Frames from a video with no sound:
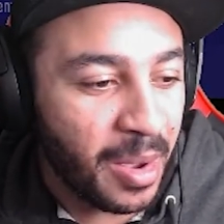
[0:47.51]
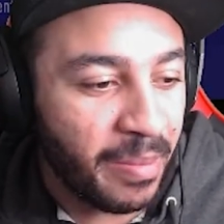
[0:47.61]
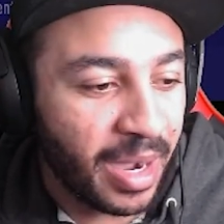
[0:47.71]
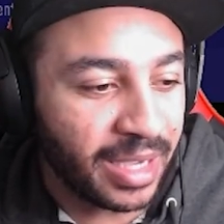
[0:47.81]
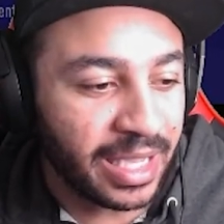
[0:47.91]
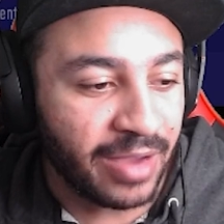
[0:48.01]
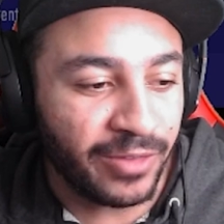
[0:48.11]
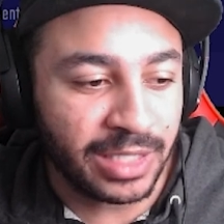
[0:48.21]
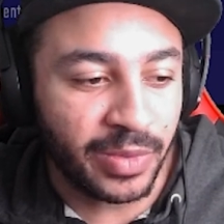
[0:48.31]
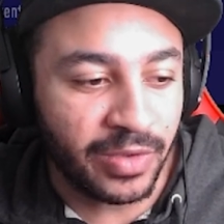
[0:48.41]
But yeah,
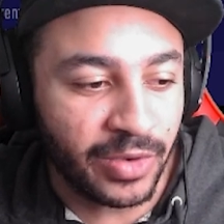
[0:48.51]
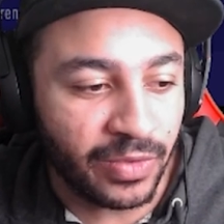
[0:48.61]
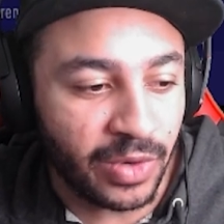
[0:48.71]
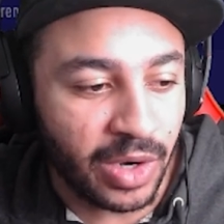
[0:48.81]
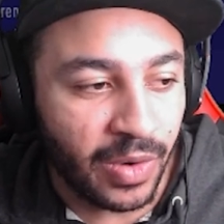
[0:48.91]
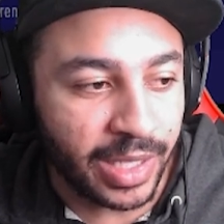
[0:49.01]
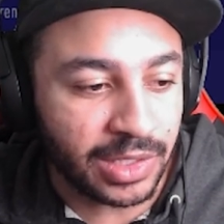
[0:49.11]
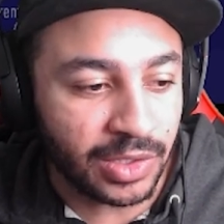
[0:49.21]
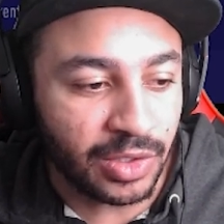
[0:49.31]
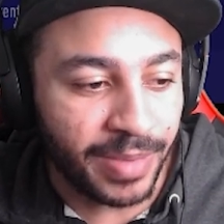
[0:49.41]
freestyle weak foot for a goalie is
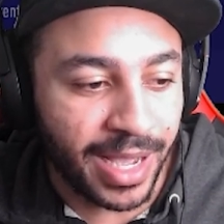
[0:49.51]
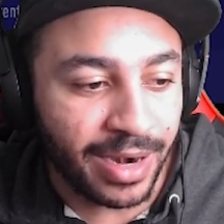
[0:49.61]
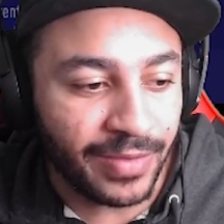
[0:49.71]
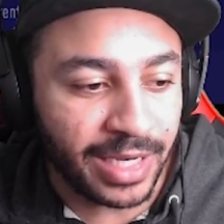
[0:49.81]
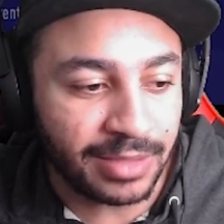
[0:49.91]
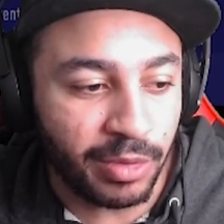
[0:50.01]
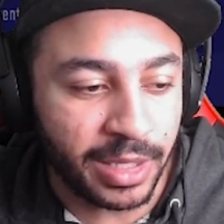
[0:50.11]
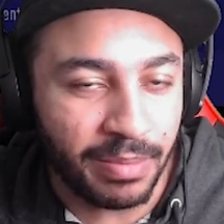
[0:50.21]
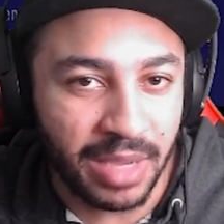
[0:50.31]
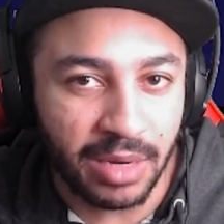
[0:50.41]
not too bad. I think that's probably
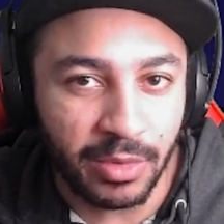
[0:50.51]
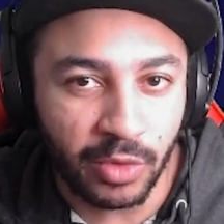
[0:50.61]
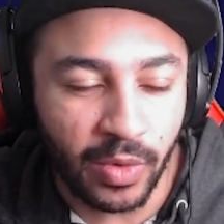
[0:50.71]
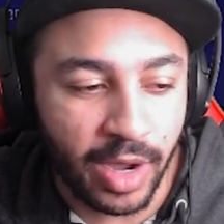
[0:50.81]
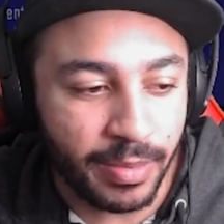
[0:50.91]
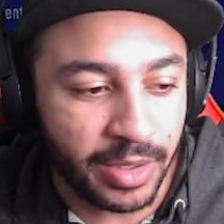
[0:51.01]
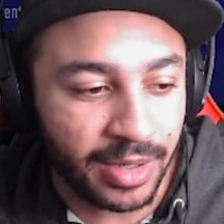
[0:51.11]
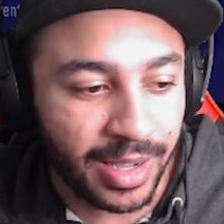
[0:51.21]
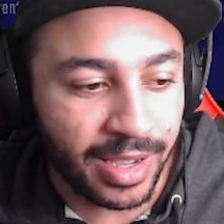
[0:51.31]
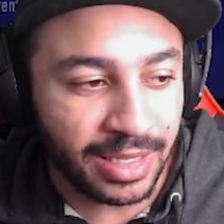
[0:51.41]
the minimum requirement.
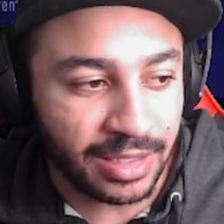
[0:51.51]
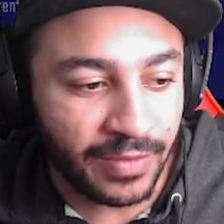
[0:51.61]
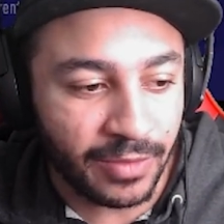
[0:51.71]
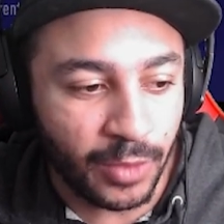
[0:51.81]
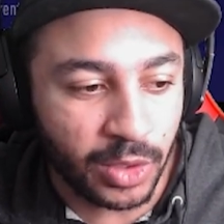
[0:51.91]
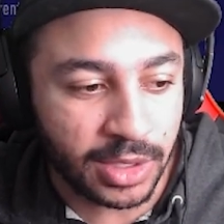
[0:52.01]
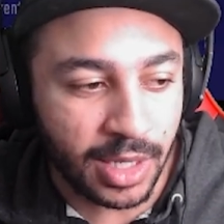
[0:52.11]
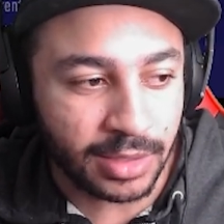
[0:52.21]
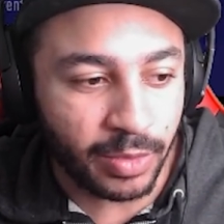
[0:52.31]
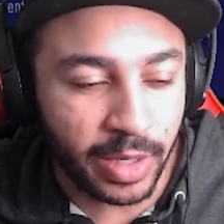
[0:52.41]
Like at least, I think 4
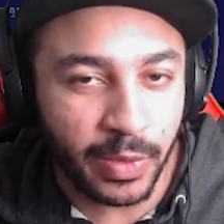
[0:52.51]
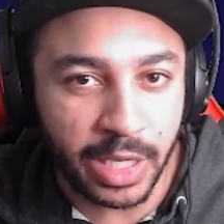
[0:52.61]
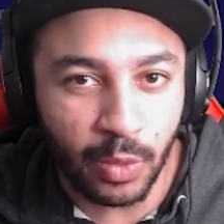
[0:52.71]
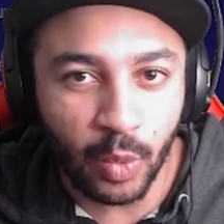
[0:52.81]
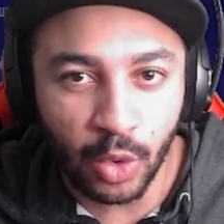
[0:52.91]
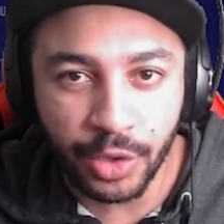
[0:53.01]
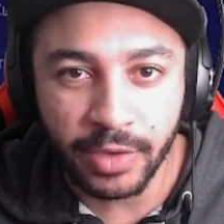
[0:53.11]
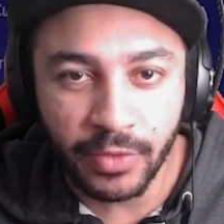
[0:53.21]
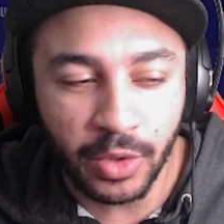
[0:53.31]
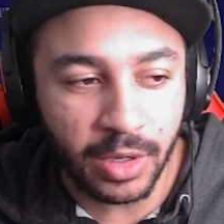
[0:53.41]
stars probably where you're looking
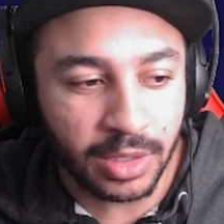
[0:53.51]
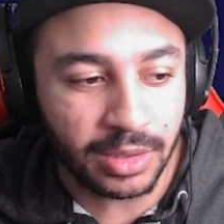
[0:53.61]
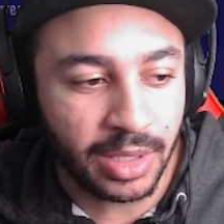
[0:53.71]
for, because